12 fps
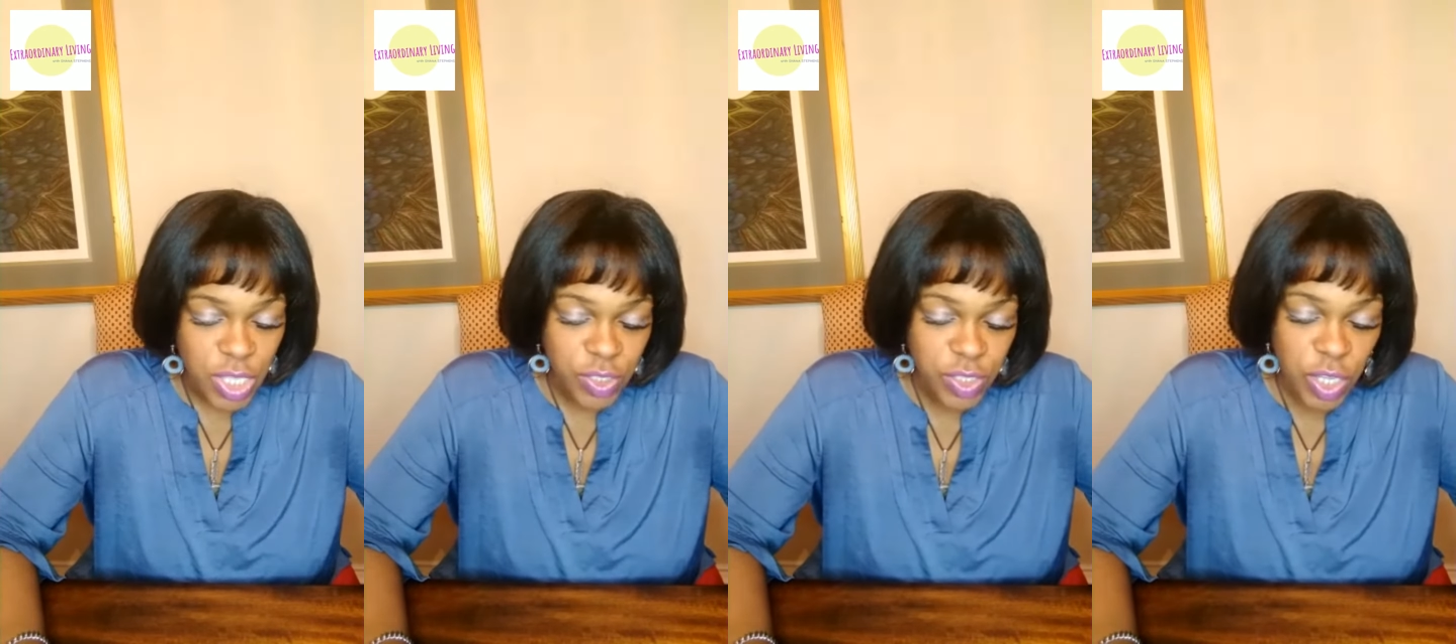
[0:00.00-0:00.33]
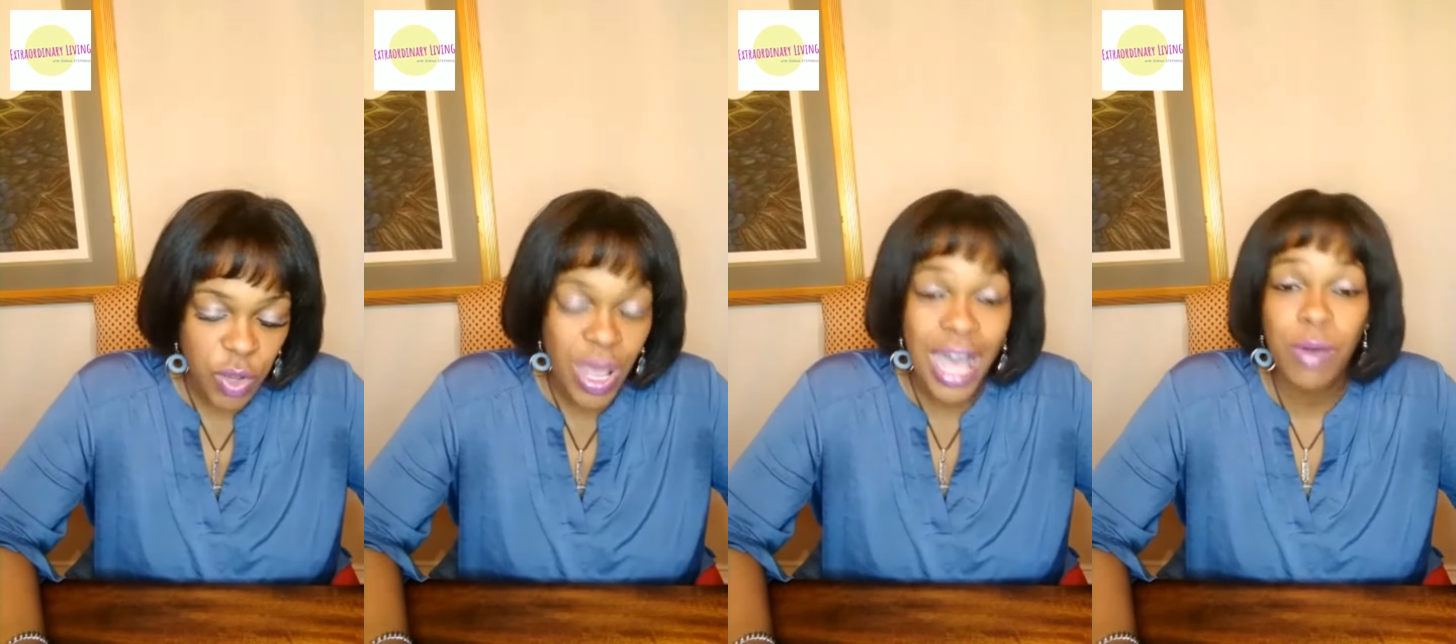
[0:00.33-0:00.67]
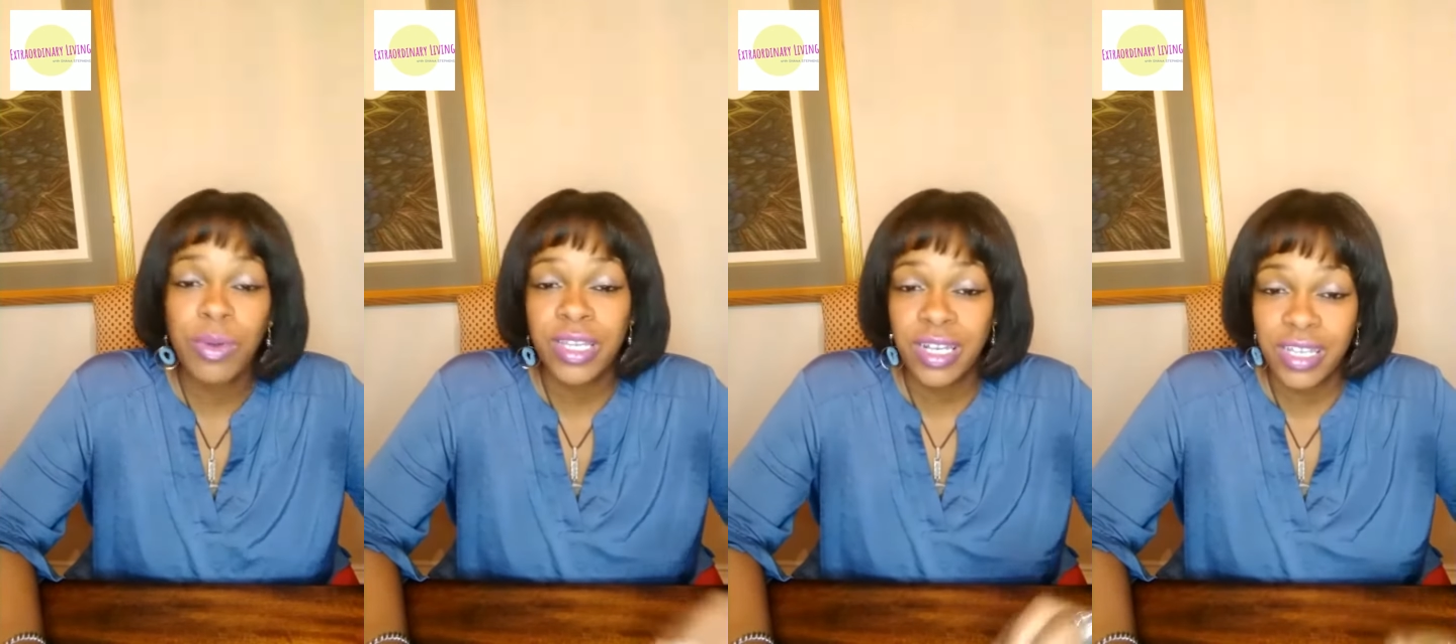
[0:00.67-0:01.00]
So
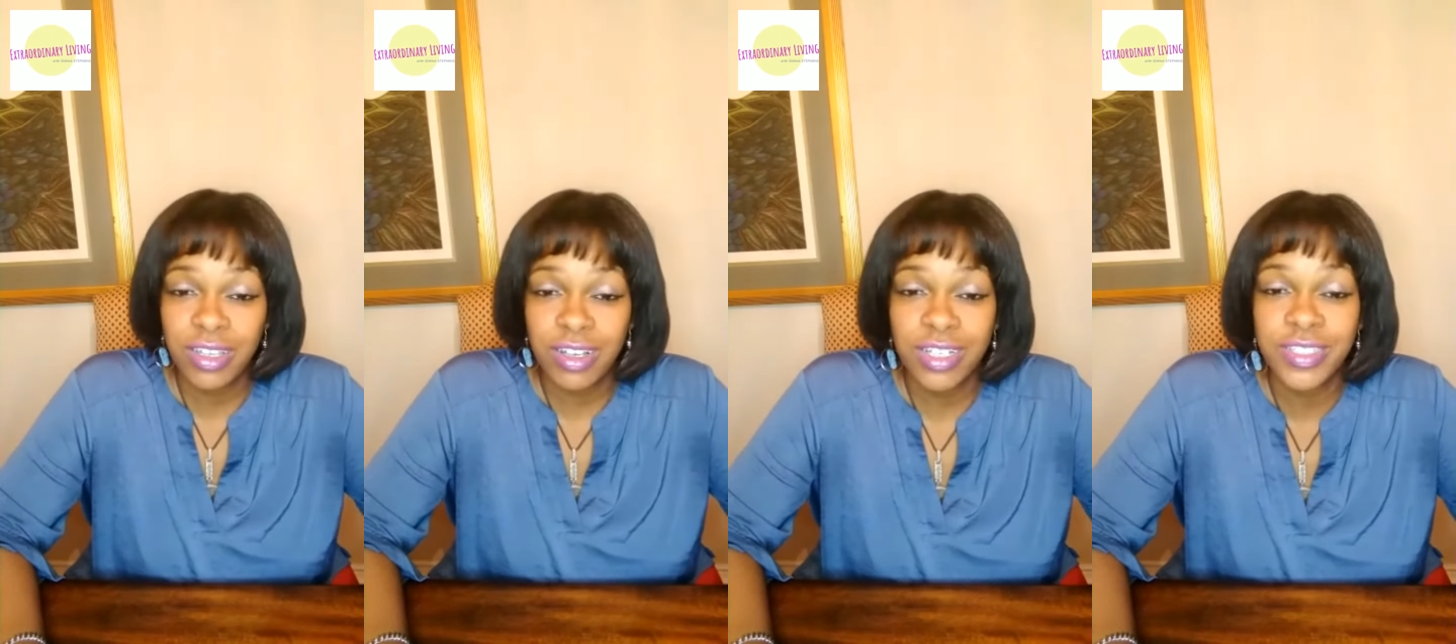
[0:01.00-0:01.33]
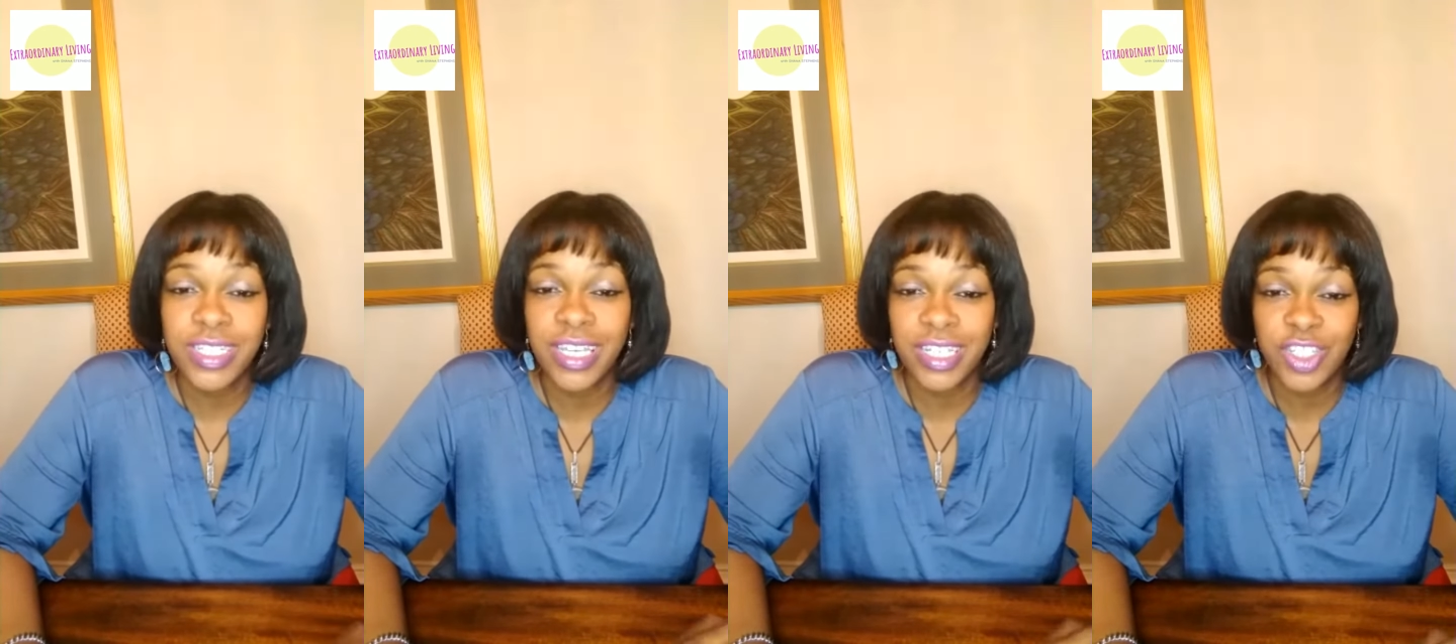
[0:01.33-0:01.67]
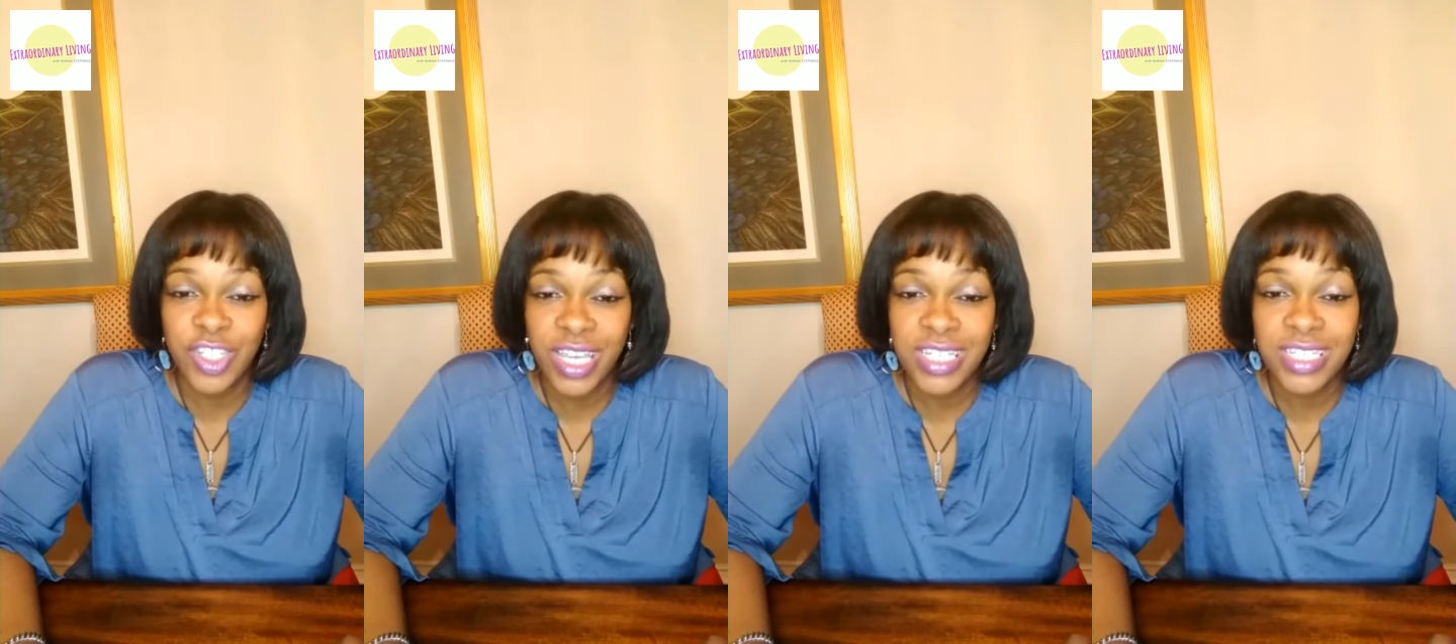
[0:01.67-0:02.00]
I would click on the
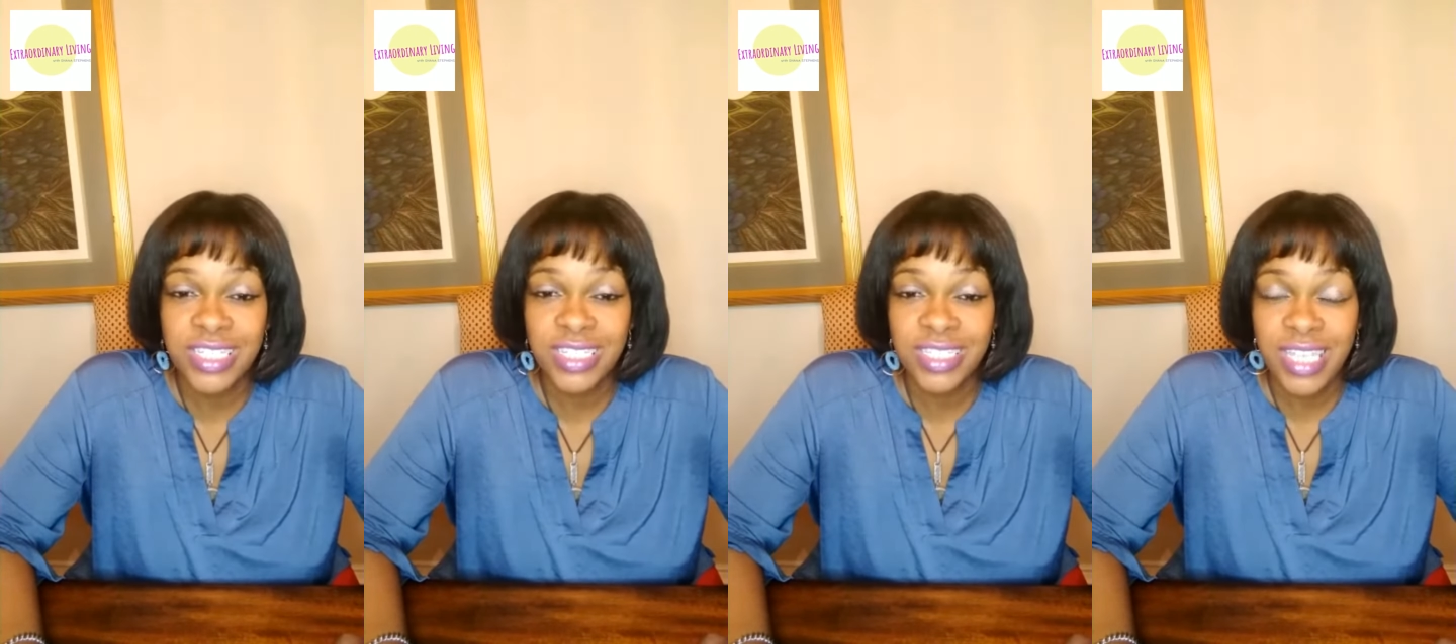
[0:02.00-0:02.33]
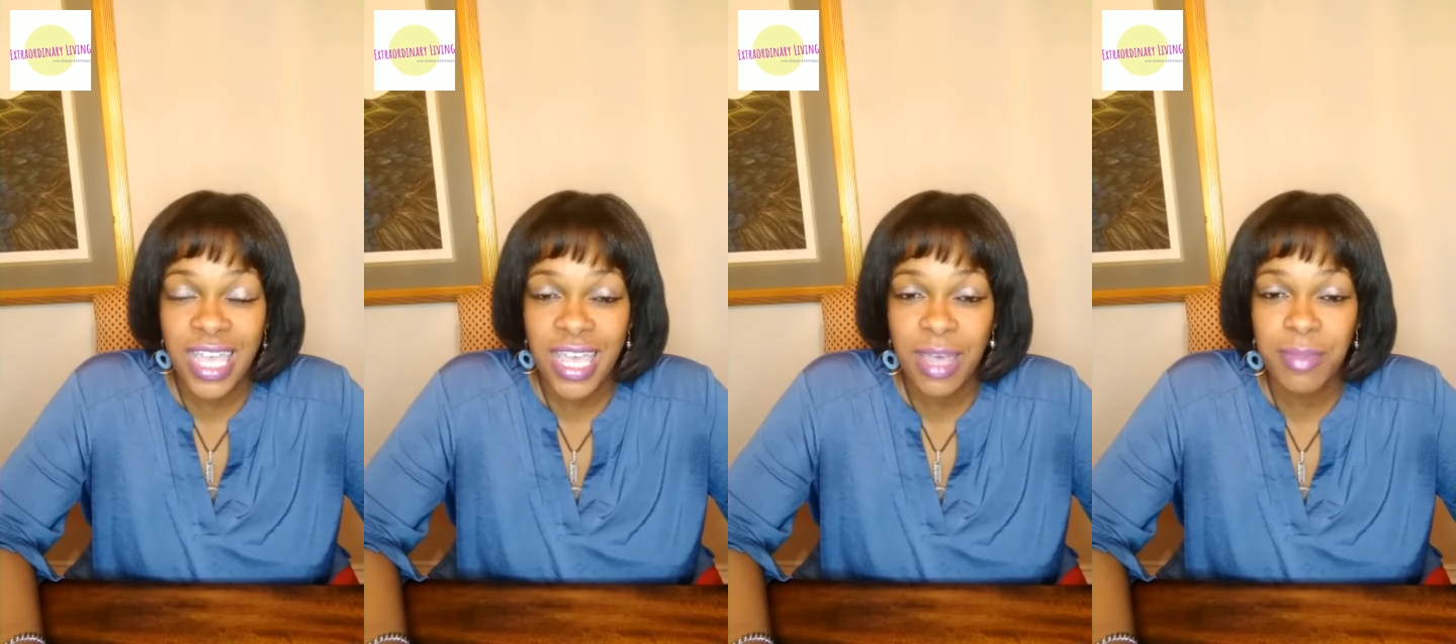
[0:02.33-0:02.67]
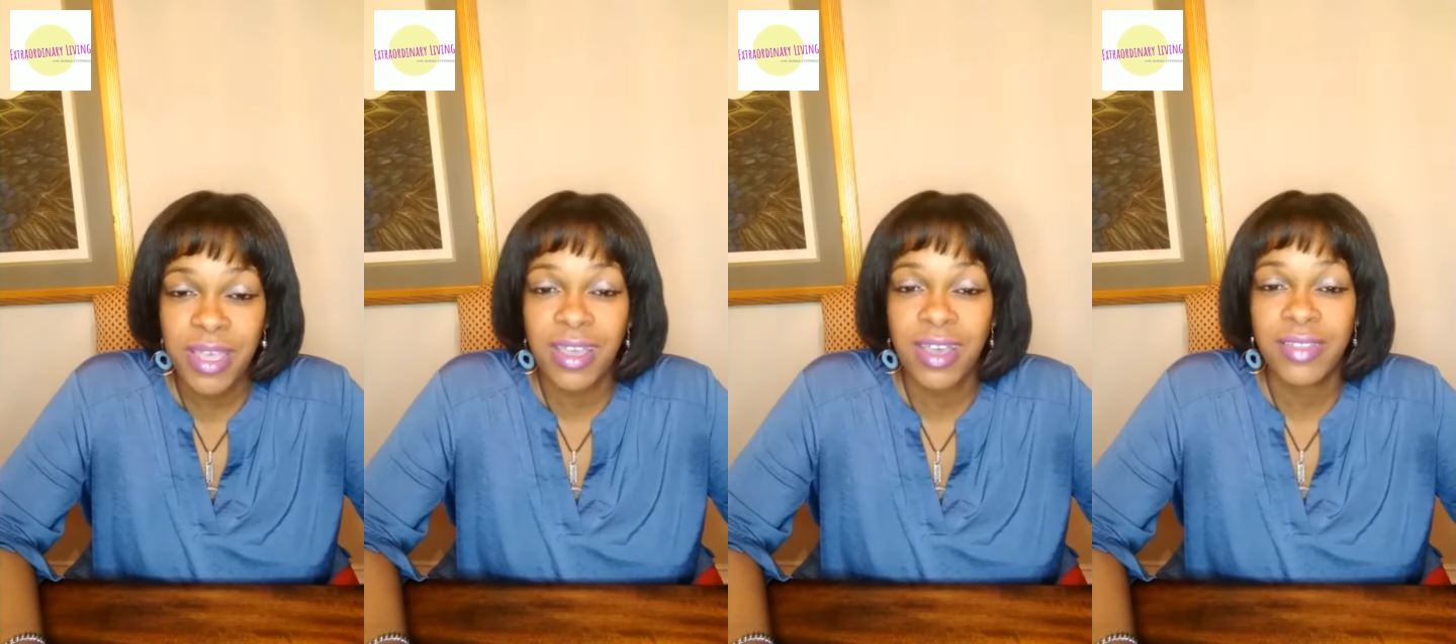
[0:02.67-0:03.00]
education tab